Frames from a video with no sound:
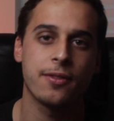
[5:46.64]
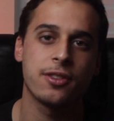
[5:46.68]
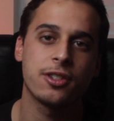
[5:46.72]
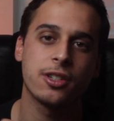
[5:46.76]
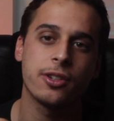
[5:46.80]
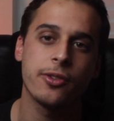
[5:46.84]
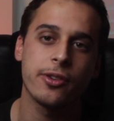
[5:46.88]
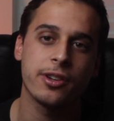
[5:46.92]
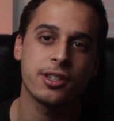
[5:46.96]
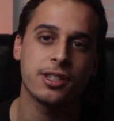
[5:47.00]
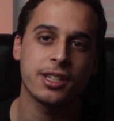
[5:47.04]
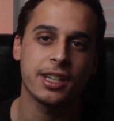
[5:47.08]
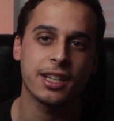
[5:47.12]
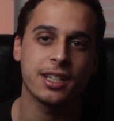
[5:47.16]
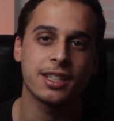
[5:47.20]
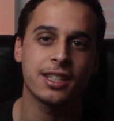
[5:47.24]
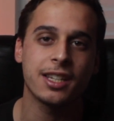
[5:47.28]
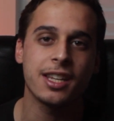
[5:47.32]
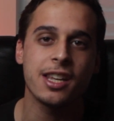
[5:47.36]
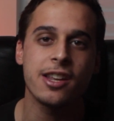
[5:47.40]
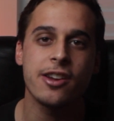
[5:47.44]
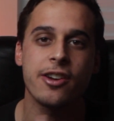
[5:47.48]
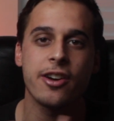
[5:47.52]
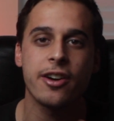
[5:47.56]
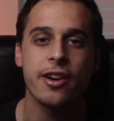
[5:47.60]
the Series 6
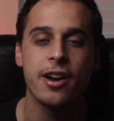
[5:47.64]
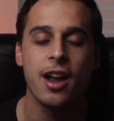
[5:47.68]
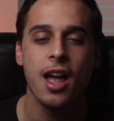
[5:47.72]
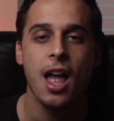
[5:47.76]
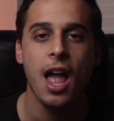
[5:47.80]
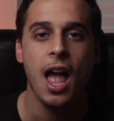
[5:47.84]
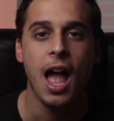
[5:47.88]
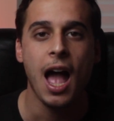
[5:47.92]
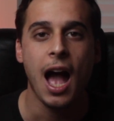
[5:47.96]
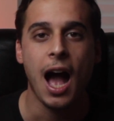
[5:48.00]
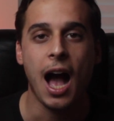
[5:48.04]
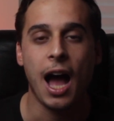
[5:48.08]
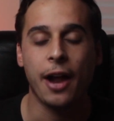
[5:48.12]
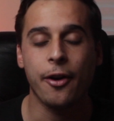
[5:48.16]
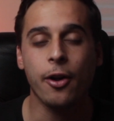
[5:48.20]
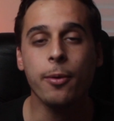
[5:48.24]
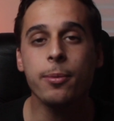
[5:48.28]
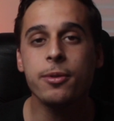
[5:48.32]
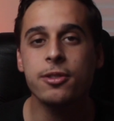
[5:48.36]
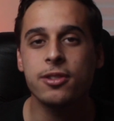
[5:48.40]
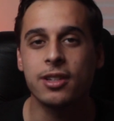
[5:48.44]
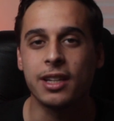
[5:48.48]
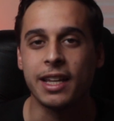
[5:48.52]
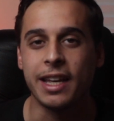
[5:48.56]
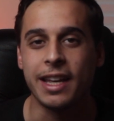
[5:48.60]
here, and
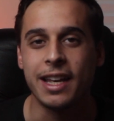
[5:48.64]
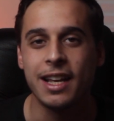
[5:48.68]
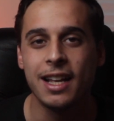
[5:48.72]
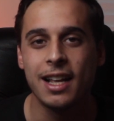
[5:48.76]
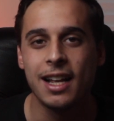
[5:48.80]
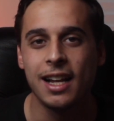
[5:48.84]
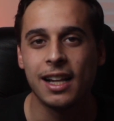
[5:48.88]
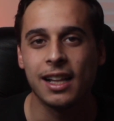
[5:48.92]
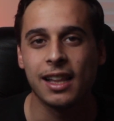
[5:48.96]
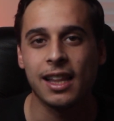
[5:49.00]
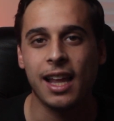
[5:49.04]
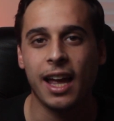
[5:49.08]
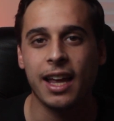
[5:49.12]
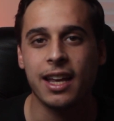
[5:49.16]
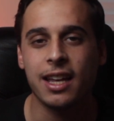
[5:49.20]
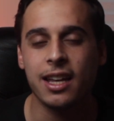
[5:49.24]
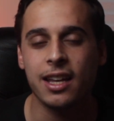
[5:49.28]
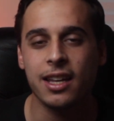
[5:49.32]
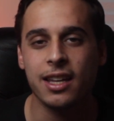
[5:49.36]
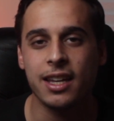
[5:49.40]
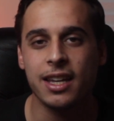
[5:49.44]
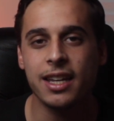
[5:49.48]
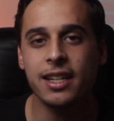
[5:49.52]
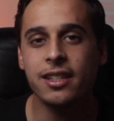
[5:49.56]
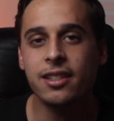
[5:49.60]
obviously,
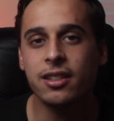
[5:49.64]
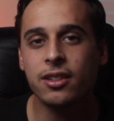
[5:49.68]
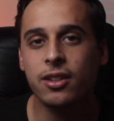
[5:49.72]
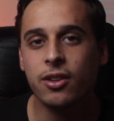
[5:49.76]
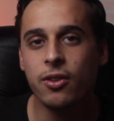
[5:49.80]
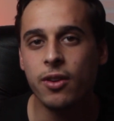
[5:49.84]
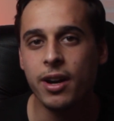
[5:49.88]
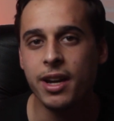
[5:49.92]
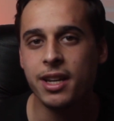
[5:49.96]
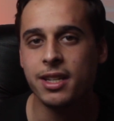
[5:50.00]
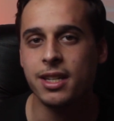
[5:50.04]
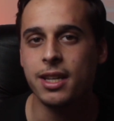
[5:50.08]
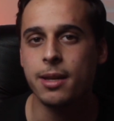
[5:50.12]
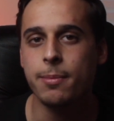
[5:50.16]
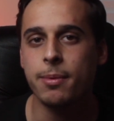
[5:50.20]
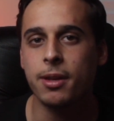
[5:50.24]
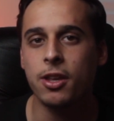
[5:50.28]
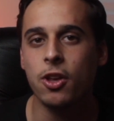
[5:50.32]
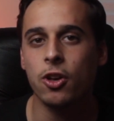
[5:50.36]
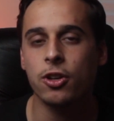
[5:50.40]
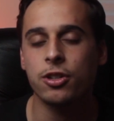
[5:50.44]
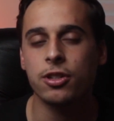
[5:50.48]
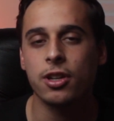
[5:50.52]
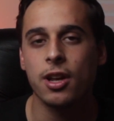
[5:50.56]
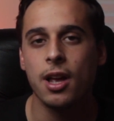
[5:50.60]
it's crazy
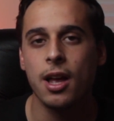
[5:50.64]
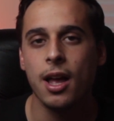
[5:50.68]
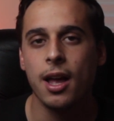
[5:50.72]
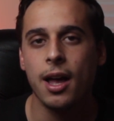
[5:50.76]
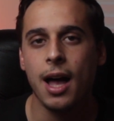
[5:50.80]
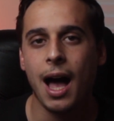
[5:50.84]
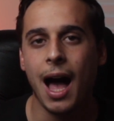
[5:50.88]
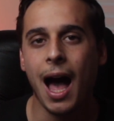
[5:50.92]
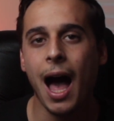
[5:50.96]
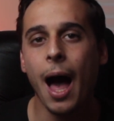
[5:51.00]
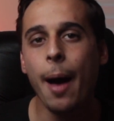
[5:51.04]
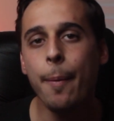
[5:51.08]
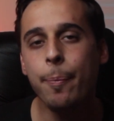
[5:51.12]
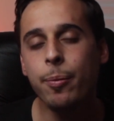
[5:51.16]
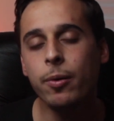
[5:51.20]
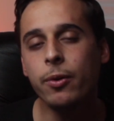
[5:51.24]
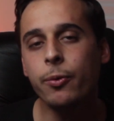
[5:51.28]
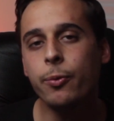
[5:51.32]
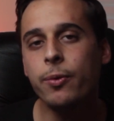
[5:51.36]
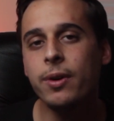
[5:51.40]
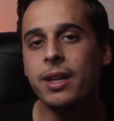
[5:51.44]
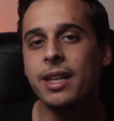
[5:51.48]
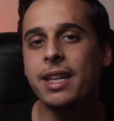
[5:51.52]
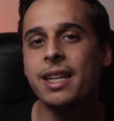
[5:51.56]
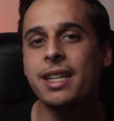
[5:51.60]
because Apple
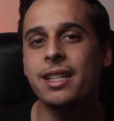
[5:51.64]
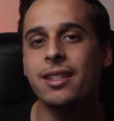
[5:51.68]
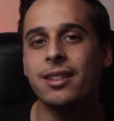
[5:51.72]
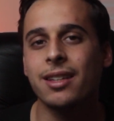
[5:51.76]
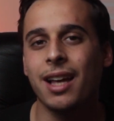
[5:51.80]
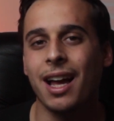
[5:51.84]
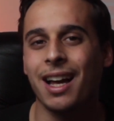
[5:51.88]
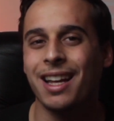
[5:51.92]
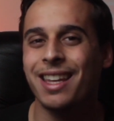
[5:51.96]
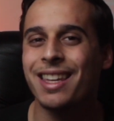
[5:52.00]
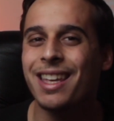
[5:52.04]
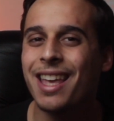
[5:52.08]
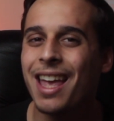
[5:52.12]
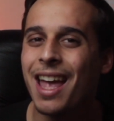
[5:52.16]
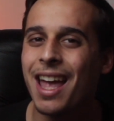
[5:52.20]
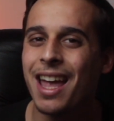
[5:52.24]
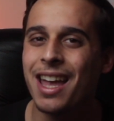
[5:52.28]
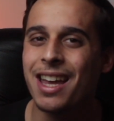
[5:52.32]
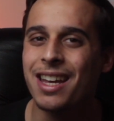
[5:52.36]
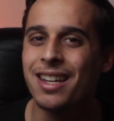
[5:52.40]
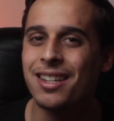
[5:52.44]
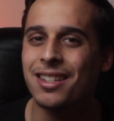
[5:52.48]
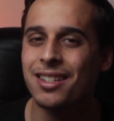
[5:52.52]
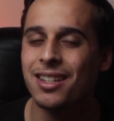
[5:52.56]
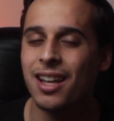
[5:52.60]
released a
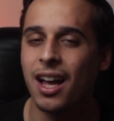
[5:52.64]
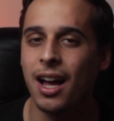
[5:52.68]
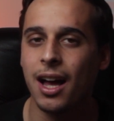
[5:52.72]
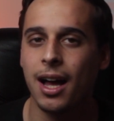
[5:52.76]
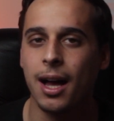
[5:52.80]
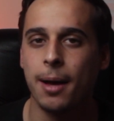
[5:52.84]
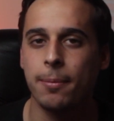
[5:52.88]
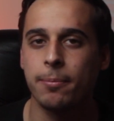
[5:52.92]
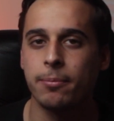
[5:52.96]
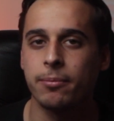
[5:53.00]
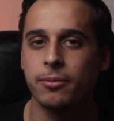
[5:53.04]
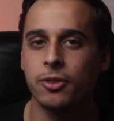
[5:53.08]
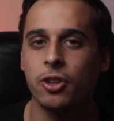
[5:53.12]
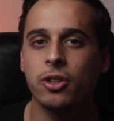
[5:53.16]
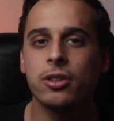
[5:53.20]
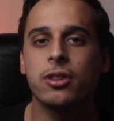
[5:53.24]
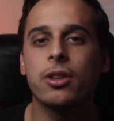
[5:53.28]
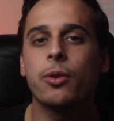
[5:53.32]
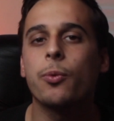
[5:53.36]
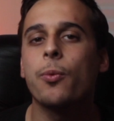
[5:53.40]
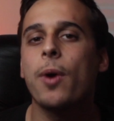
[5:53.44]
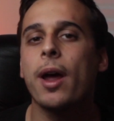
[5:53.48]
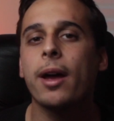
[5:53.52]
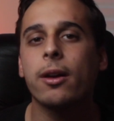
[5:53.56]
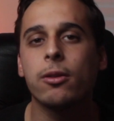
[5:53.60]
case, not the
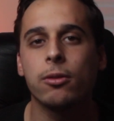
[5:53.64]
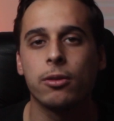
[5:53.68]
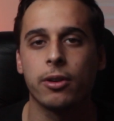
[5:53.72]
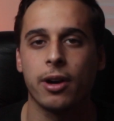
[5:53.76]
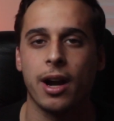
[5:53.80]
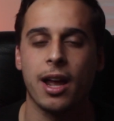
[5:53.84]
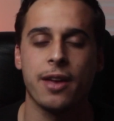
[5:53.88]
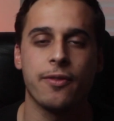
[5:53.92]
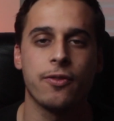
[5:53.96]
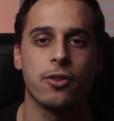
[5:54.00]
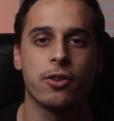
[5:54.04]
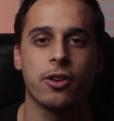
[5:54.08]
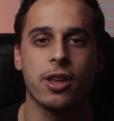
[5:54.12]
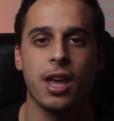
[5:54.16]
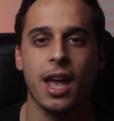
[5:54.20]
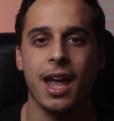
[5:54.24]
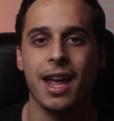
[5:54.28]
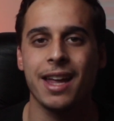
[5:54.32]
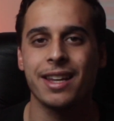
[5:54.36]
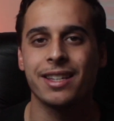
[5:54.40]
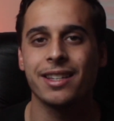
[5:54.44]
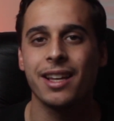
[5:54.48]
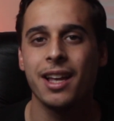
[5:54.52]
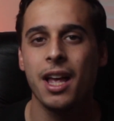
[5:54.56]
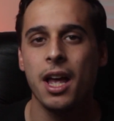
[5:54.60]
regular iPhone
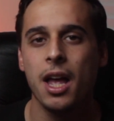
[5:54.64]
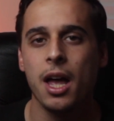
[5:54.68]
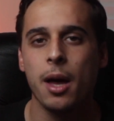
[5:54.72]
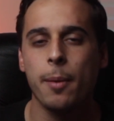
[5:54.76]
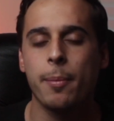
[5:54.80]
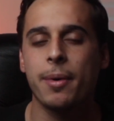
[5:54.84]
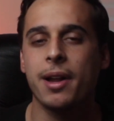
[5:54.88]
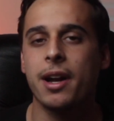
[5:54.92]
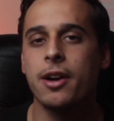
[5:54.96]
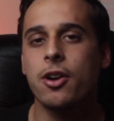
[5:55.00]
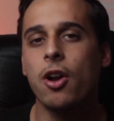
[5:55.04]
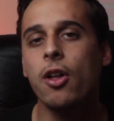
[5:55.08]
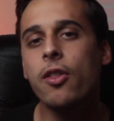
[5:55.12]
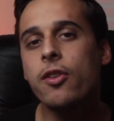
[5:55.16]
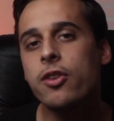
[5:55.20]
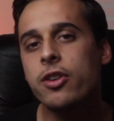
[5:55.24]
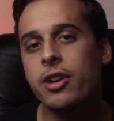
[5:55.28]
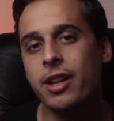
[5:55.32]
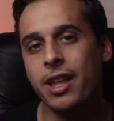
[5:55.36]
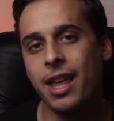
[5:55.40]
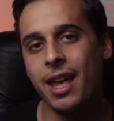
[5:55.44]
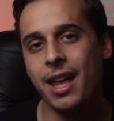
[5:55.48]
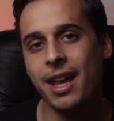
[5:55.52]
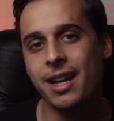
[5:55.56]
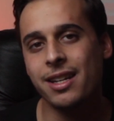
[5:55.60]
case, but another
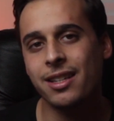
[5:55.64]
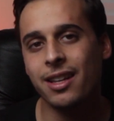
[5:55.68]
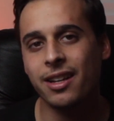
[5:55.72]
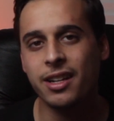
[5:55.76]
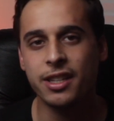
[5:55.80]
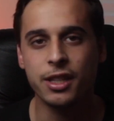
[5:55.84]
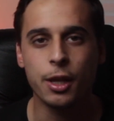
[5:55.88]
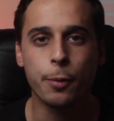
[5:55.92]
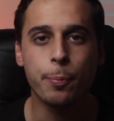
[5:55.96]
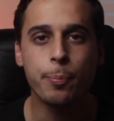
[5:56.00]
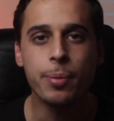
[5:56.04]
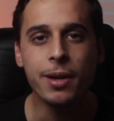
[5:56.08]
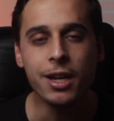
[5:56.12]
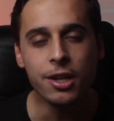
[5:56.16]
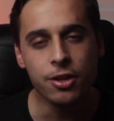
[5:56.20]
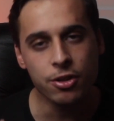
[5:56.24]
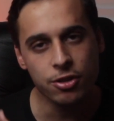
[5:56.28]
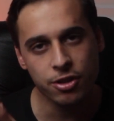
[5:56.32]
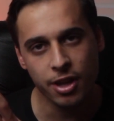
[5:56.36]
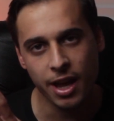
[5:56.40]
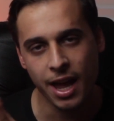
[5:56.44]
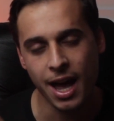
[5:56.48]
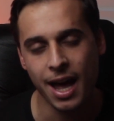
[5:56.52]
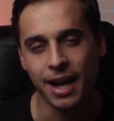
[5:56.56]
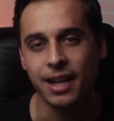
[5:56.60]
case that in the pictures
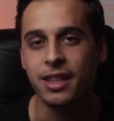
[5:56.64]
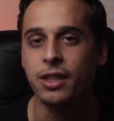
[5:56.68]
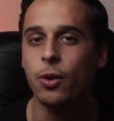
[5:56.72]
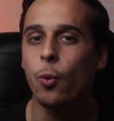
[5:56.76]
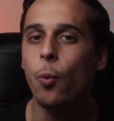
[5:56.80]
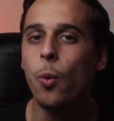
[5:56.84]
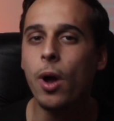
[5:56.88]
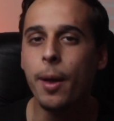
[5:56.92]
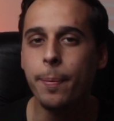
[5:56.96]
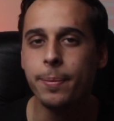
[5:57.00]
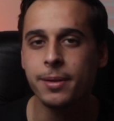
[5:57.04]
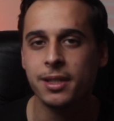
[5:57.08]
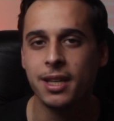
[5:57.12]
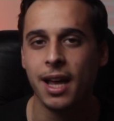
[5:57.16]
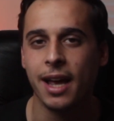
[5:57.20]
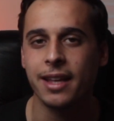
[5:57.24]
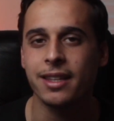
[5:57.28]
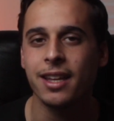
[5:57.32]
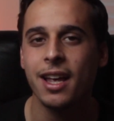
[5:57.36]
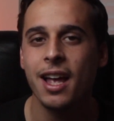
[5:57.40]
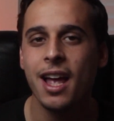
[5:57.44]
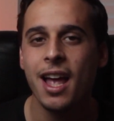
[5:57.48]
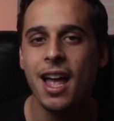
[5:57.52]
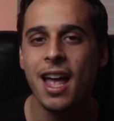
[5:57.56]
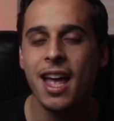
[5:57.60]
they had in the website,
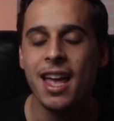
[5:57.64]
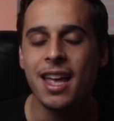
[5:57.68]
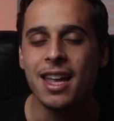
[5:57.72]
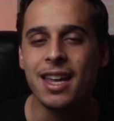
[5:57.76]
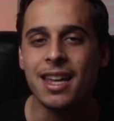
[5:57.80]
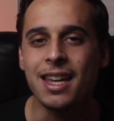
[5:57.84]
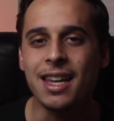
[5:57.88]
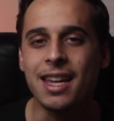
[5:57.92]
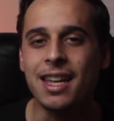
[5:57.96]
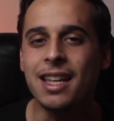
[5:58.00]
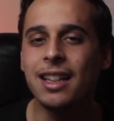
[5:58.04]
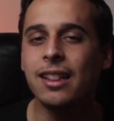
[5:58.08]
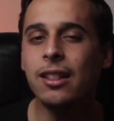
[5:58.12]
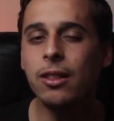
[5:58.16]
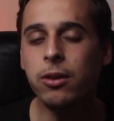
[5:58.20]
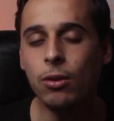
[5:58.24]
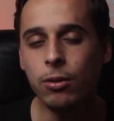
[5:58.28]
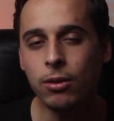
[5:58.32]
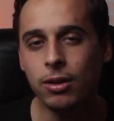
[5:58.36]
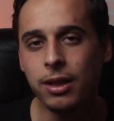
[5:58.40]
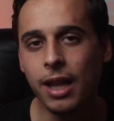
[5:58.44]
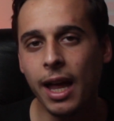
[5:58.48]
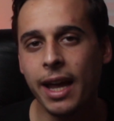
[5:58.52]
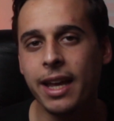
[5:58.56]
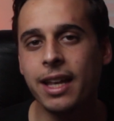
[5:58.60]
it
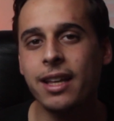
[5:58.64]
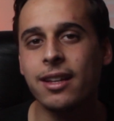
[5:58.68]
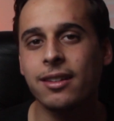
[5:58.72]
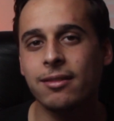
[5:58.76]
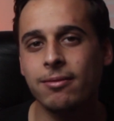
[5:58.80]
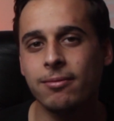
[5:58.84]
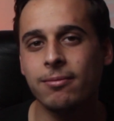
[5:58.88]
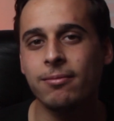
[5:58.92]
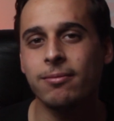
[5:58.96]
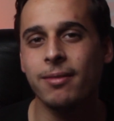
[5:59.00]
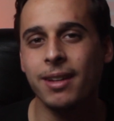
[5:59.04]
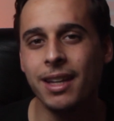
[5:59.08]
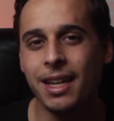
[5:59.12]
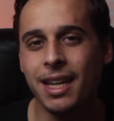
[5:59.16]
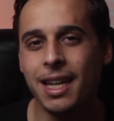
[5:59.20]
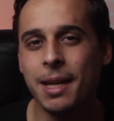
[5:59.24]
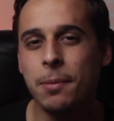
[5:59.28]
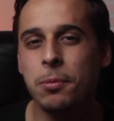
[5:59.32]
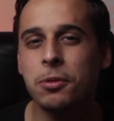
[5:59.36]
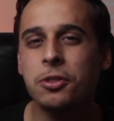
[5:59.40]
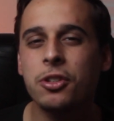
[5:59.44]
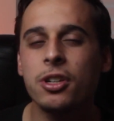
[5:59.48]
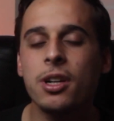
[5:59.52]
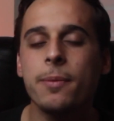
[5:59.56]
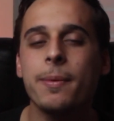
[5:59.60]
looked like it
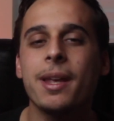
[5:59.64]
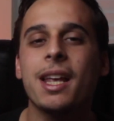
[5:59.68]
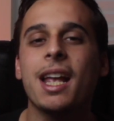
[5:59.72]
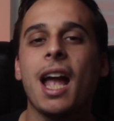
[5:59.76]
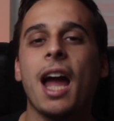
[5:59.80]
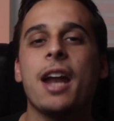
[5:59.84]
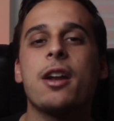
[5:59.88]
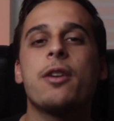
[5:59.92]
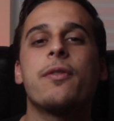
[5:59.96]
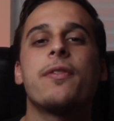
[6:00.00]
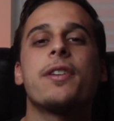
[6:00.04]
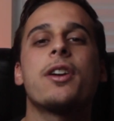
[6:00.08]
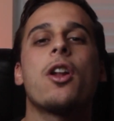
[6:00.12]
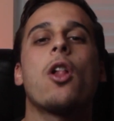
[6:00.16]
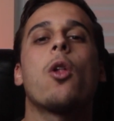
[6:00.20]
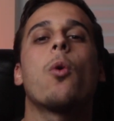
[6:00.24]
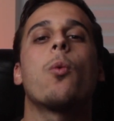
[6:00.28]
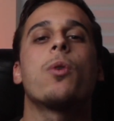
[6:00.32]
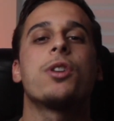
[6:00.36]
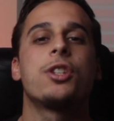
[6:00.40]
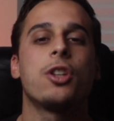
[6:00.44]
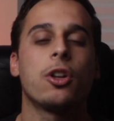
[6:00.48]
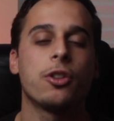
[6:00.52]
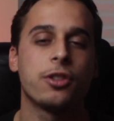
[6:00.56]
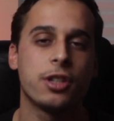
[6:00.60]
was gonna be kind of an
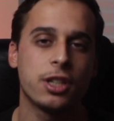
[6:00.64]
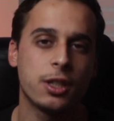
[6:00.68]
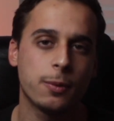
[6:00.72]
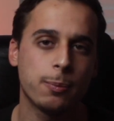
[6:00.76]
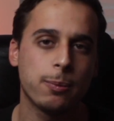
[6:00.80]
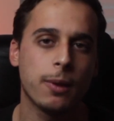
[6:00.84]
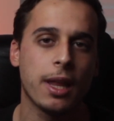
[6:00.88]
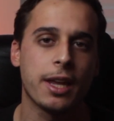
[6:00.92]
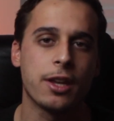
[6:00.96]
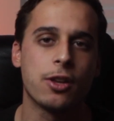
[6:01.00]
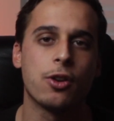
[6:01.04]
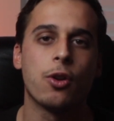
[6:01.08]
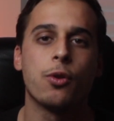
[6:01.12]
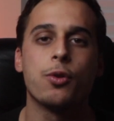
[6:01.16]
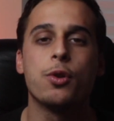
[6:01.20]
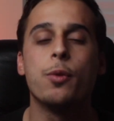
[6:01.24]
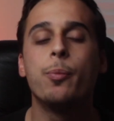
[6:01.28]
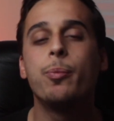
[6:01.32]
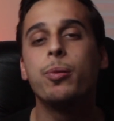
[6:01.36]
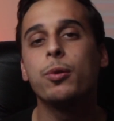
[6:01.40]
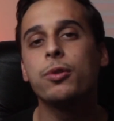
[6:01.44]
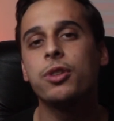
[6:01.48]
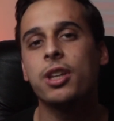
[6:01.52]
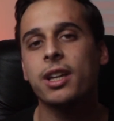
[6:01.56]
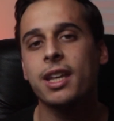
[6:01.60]
always-on display. You
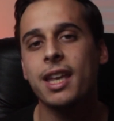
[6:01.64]
put the